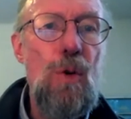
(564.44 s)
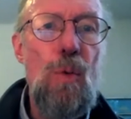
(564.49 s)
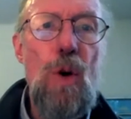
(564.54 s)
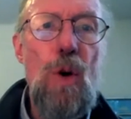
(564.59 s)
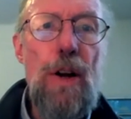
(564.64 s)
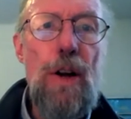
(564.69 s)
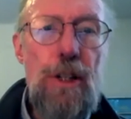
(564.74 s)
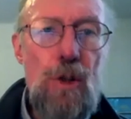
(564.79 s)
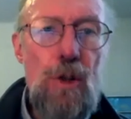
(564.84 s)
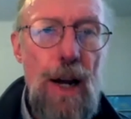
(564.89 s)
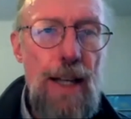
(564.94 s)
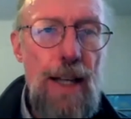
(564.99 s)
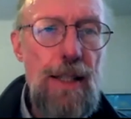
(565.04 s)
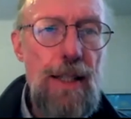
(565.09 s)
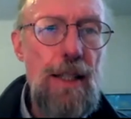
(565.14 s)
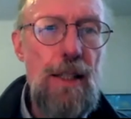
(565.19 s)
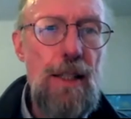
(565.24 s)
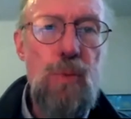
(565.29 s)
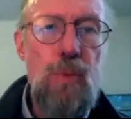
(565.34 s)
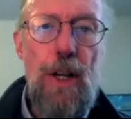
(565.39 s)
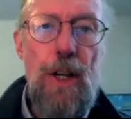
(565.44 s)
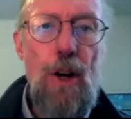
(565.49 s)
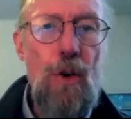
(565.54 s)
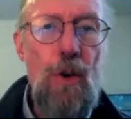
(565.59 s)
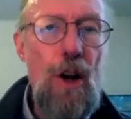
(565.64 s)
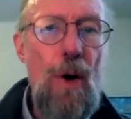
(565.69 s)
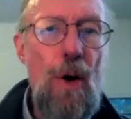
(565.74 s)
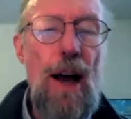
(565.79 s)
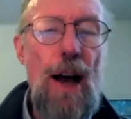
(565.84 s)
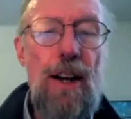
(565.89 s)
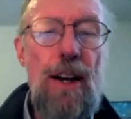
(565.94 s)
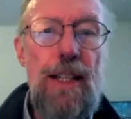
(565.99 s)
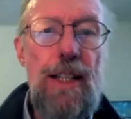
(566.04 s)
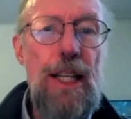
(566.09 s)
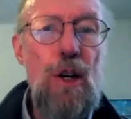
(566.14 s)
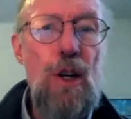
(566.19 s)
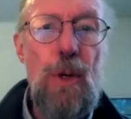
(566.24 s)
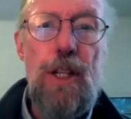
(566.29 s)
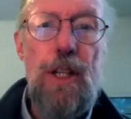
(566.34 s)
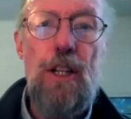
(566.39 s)
We're in crisis, we don't know how to
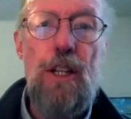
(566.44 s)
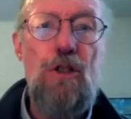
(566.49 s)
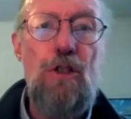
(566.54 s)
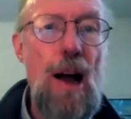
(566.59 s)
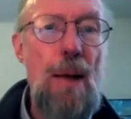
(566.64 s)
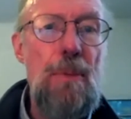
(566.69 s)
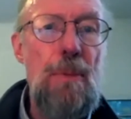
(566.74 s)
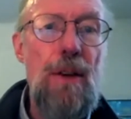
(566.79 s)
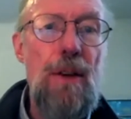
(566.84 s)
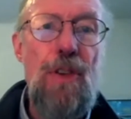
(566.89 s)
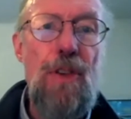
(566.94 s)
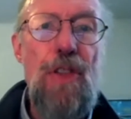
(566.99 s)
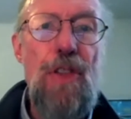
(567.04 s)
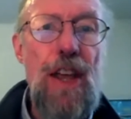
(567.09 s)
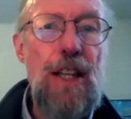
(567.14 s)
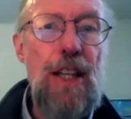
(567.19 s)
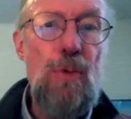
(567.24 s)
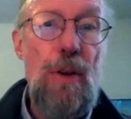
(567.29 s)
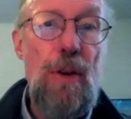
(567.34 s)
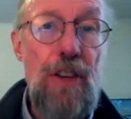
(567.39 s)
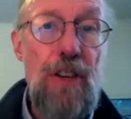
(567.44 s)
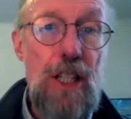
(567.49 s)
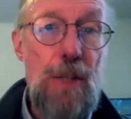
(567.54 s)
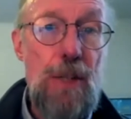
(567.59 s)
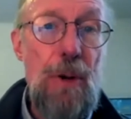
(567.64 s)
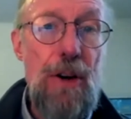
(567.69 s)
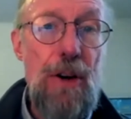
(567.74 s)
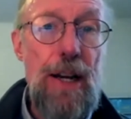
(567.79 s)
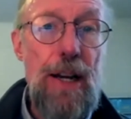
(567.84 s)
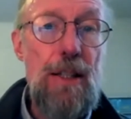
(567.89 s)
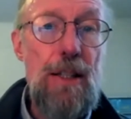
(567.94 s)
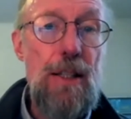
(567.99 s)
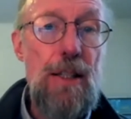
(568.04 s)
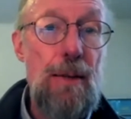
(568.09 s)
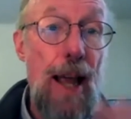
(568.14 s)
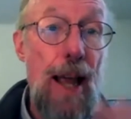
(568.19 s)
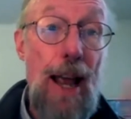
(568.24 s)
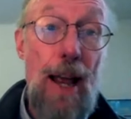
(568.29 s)
deal with the trauma of the things we've experienced